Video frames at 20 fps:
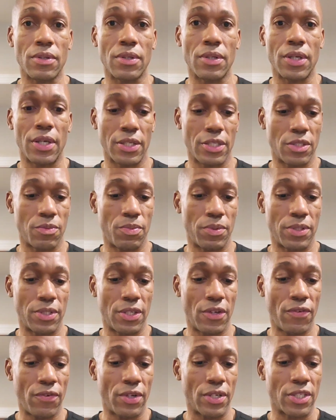
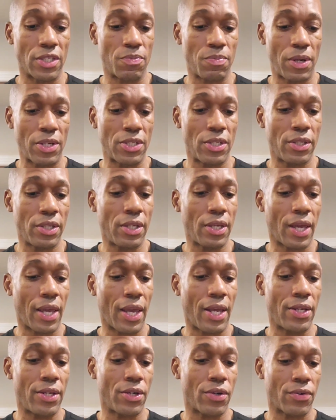specially
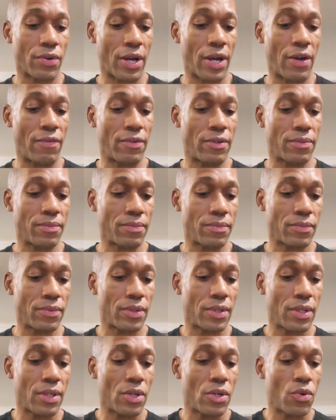handicrafted
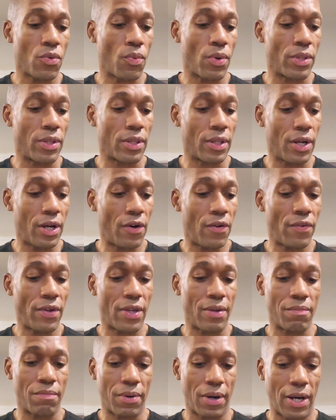with love
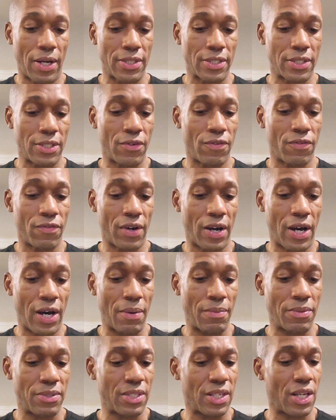and positive
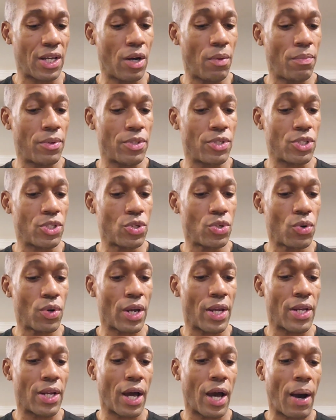vibes to help ensure
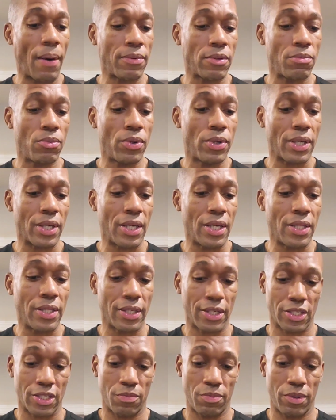an optimal healing
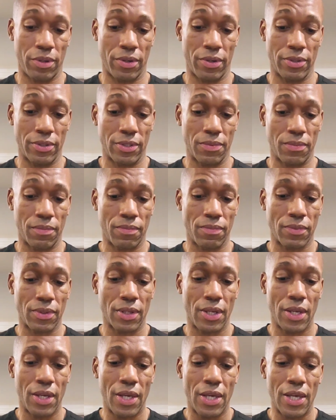experience.
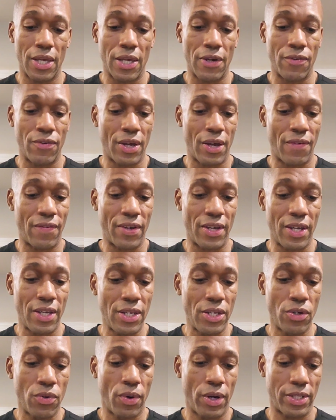If you have any
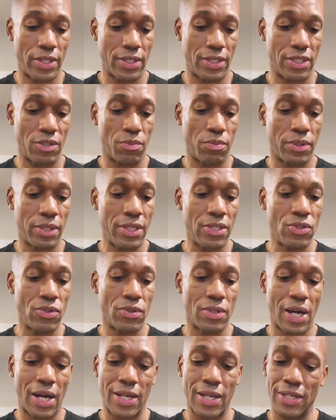questions, please do
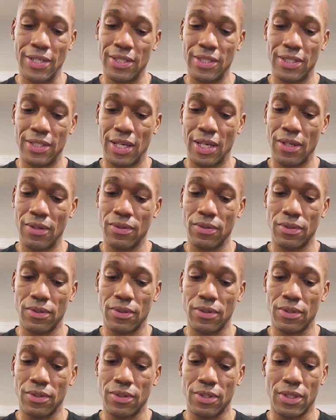not hesitate
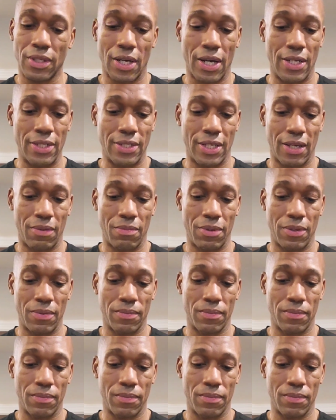to contact me.